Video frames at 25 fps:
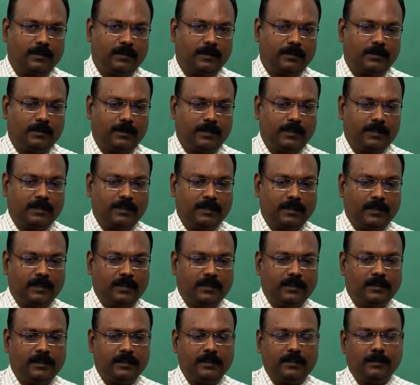Now this
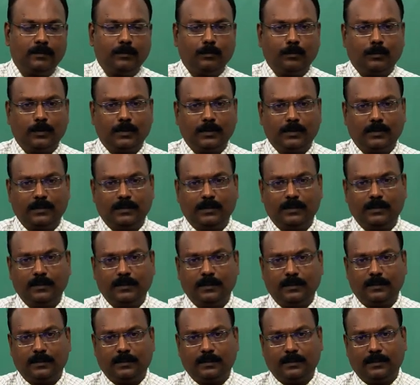another worst
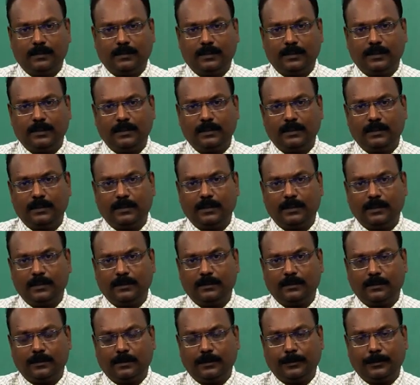uh, thing that he
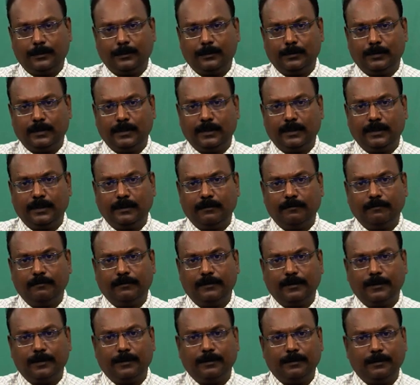is accusing him
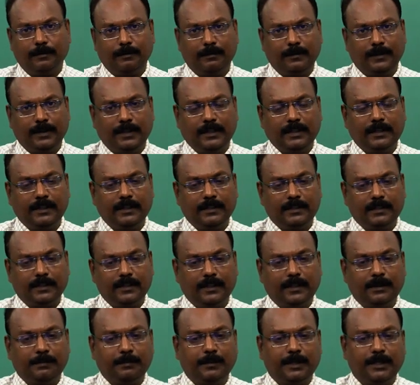for
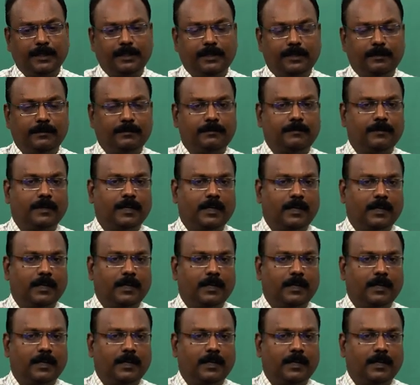indiscriminative